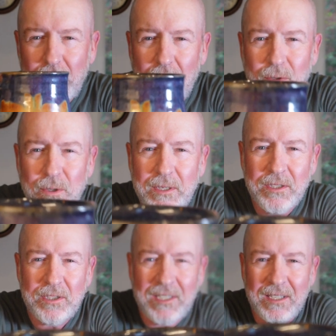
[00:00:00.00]
You can
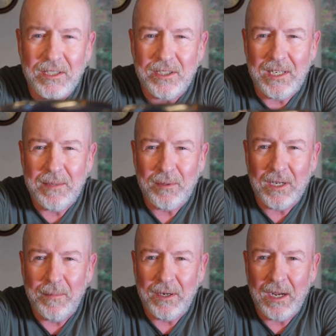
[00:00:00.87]
see the steam
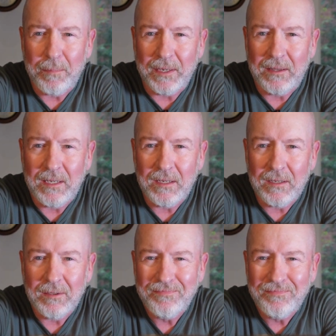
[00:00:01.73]
coming up, I think.